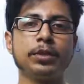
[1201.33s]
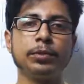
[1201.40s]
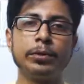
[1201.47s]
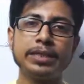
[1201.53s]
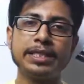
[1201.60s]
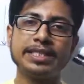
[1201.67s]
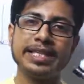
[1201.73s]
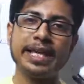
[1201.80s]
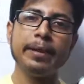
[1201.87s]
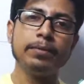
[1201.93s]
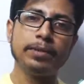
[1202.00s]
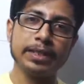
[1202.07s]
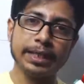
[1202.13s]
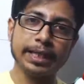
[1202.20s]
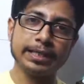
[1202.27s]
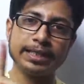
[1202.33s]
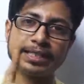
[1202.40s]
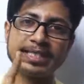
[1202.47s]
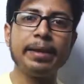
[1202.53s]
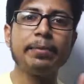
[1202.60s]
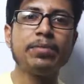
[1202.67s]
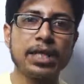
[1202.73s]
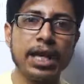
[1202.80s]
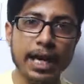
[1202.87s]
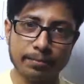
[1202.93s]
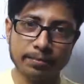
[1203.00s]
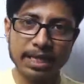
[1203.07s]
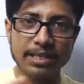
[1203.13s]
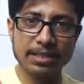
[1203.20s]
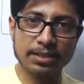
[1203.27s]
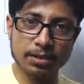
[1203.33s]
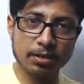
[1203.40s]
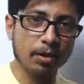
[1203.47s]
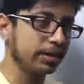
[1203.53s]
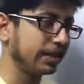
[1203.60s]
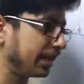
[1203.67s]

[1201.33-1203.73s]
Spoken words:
are doing the same thing at the same time. That is called